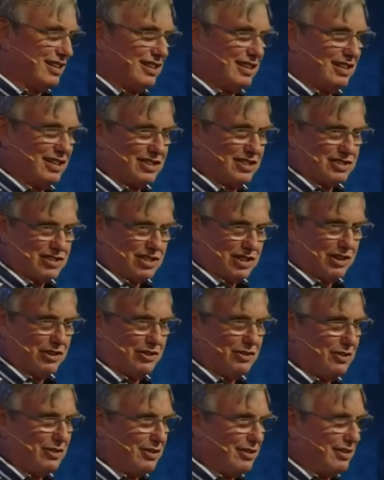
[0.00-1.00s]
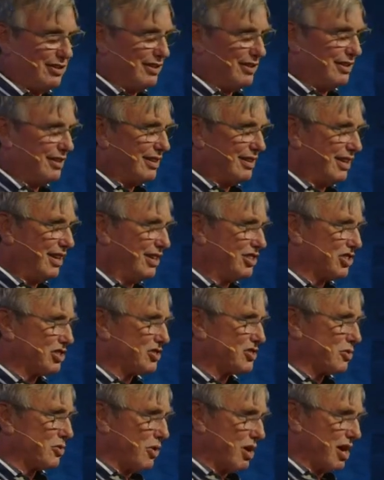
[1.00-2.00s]
And so he just
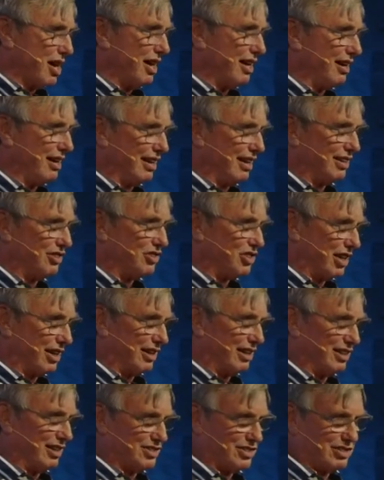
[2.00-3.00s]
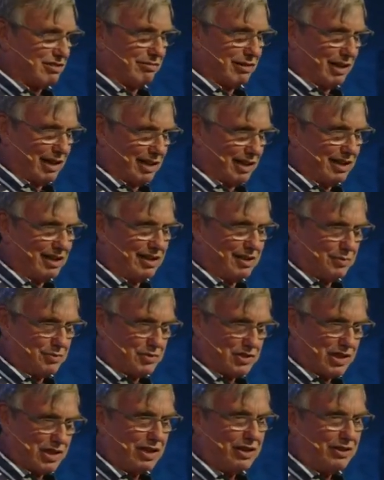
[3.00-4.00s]
quietly and gently surrendered
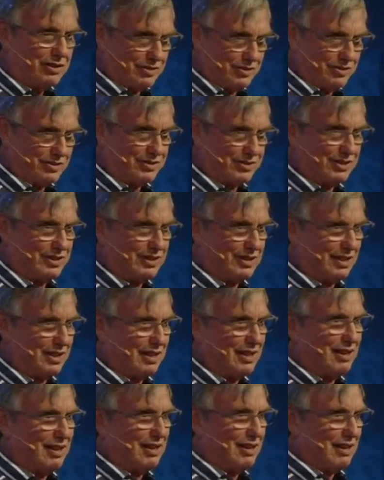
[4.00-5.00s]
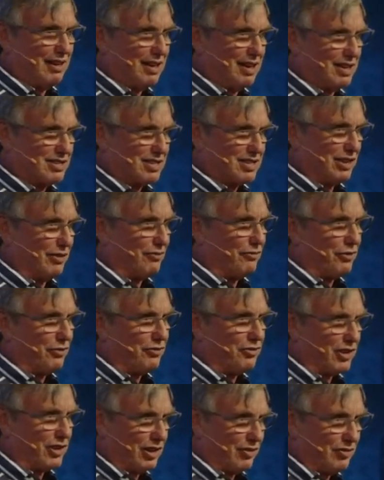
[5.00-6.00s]
himself, asking for
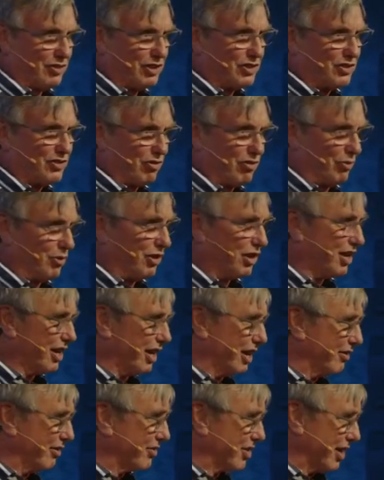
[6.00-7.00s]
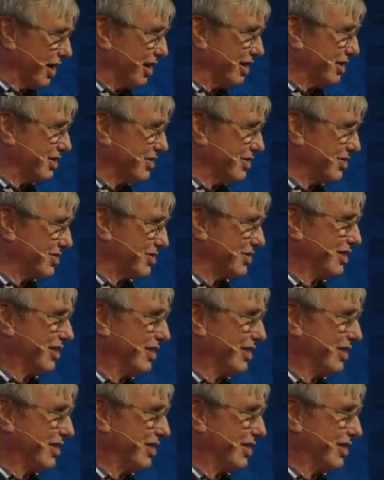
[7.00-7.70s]
forgiveness from the King of Kings